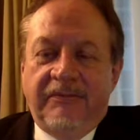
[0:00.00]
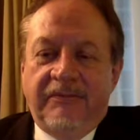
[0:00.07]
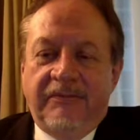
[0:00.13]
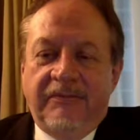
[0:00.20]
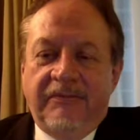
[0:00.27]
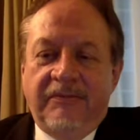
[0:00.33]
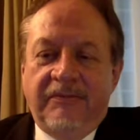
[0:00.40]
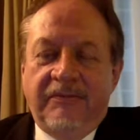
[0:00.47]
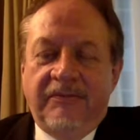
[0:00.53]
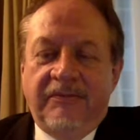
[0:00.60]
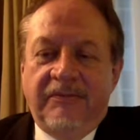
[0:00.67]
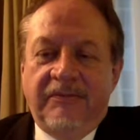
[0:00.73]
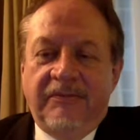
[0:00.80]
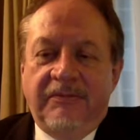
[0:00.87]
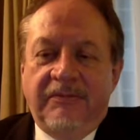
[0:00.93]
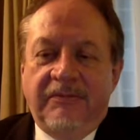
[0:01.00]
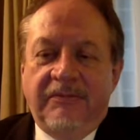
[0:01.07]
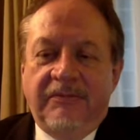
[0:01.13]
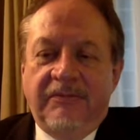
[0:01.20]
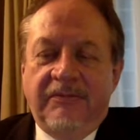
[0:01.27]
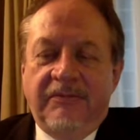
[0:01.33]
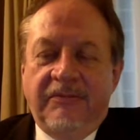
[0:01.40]

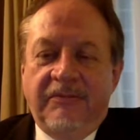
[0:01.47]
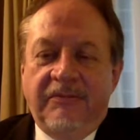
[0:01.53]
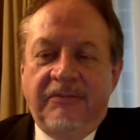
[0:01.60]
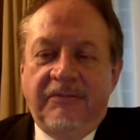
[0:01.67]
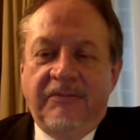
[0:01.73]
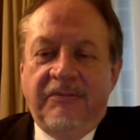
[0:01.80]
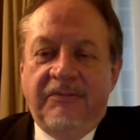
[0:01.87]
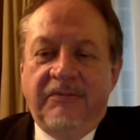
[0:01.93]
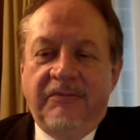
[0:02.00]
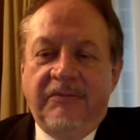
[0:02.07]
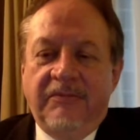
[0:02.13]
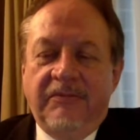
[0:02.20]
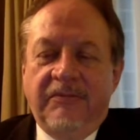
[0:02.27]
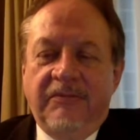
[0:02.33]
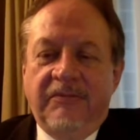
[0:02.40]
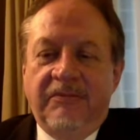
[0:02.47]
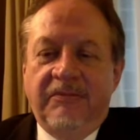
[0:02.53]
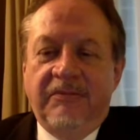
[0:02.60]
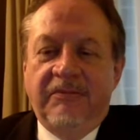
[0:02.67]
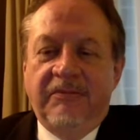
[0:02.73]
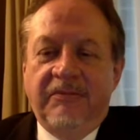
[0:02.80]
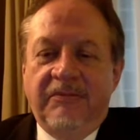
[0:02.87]

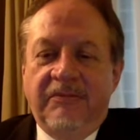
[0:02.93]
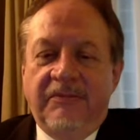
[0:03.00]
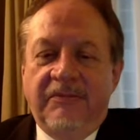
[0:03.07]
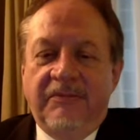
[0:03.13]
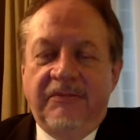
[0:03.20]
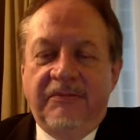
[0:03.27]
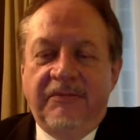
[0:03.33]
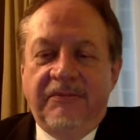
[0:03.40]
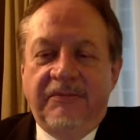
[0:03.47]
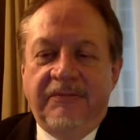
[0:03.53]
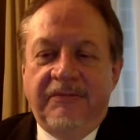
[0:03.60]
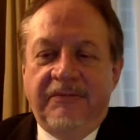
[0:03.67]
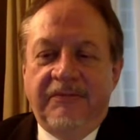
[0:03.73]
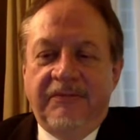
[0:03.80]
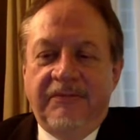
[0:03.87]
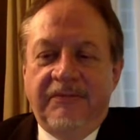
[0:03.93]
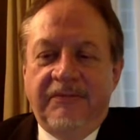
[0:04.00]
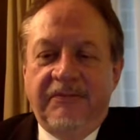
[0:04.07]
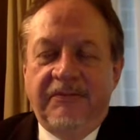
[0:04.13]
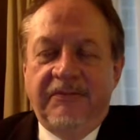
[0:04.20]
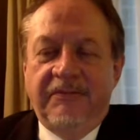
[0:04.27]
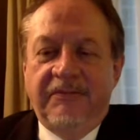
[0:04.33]

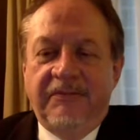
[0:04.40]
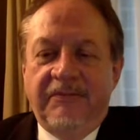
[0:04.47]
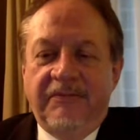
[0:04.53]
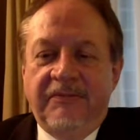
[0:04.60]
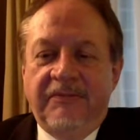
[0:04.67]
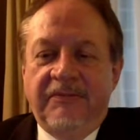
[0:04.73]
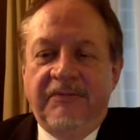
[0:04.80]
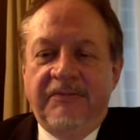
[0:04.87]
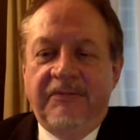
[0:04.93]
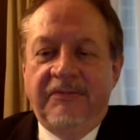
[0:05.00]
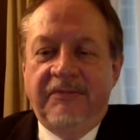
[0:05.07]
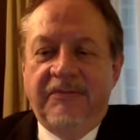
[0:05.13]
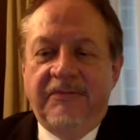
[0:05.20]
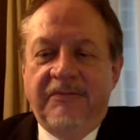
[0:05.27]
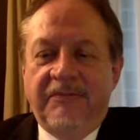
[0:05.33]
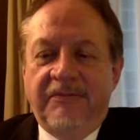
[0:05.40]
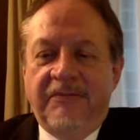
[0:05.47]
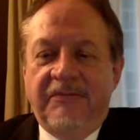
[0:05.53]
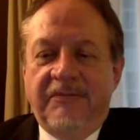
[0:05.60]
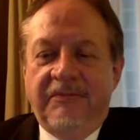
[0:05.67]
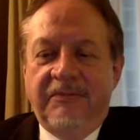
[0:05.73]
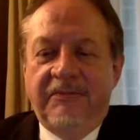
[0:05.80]

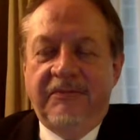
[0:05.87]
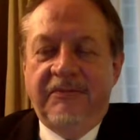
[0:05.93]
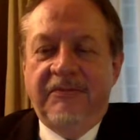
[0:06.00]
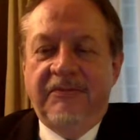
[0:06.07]
No words are spoken by the person on screen.